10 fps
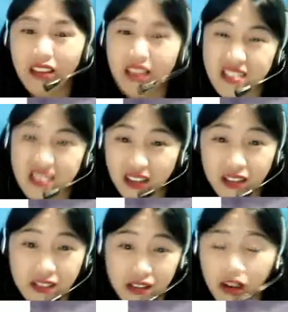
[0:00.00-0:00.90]
At least it's
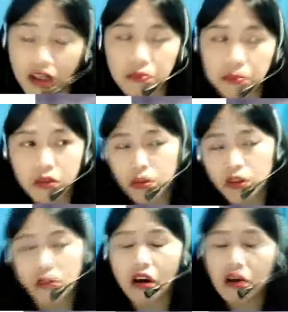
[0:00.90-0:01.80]
not that. But
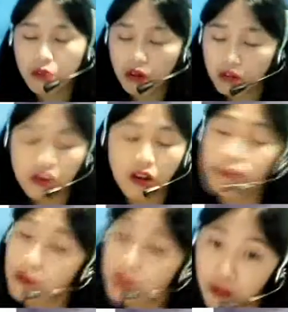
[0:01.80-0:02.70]
when you come home, you
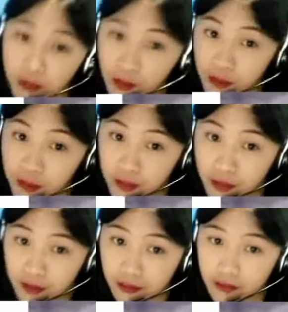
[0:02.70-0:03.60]
have to do your
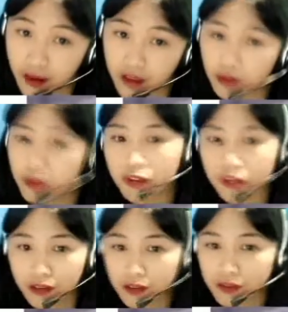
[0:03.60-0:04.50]
homework, right?
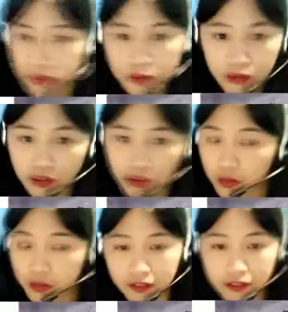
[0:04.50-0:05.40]
Homework from school or
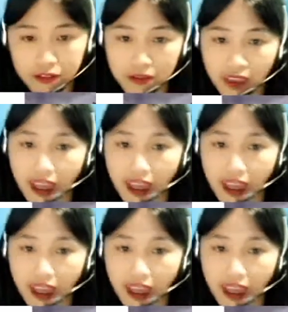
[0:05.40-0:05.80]
homework from